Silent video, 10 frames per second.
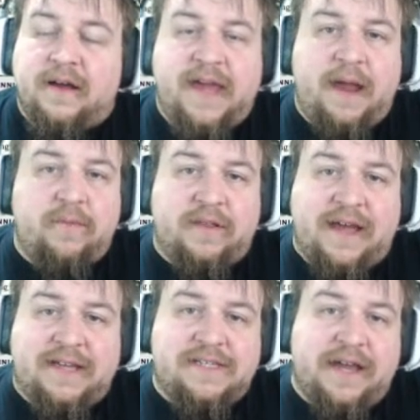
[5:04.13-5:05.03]
Cameron
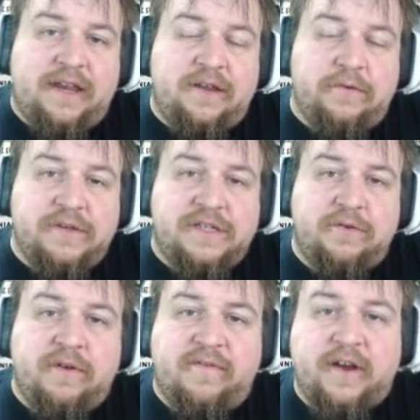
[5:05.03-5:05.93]
last night, who was
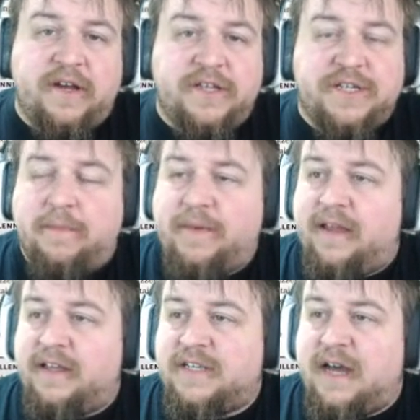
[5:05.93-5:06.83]
doing a very good job
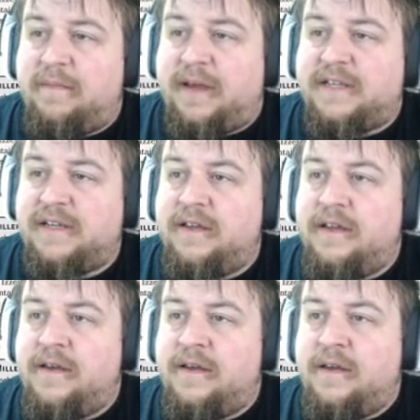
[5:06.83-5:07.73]
killing zombies.
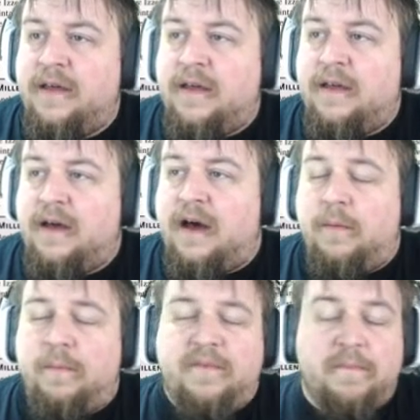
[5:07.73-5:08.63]
Uh,
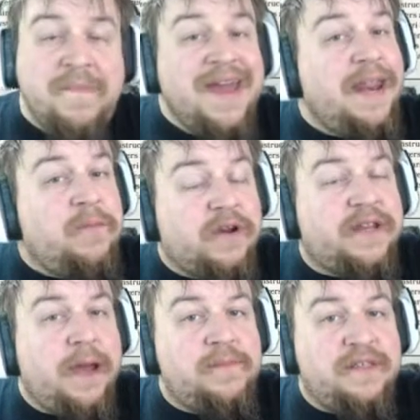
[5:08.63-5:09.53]
many more
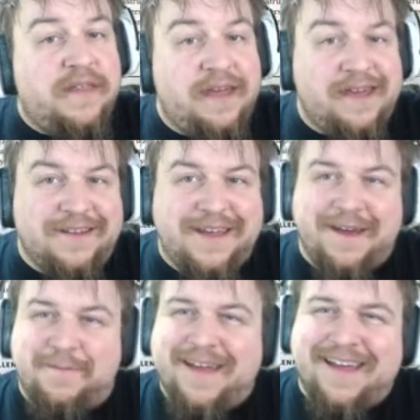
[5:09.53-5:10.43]
times than they killed him.